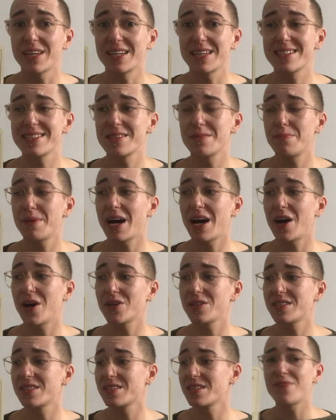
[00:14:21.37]
It's
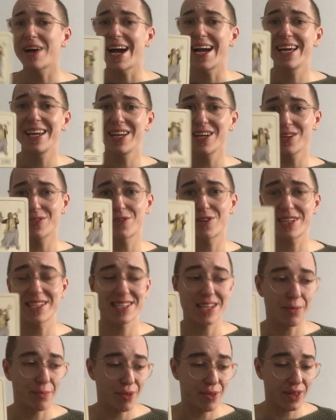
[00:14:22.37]
about fighting for
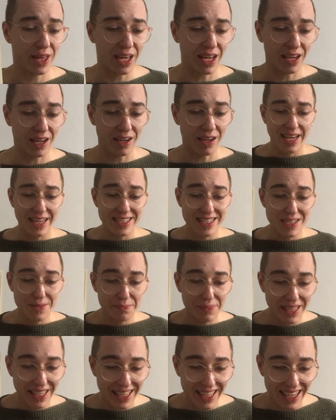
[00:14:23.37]
something and
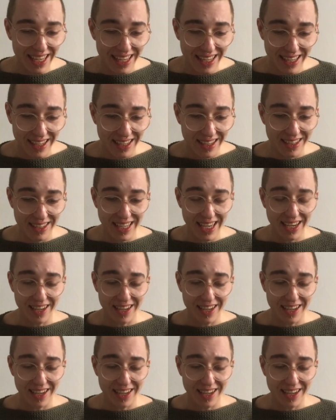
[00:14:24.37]
speaking,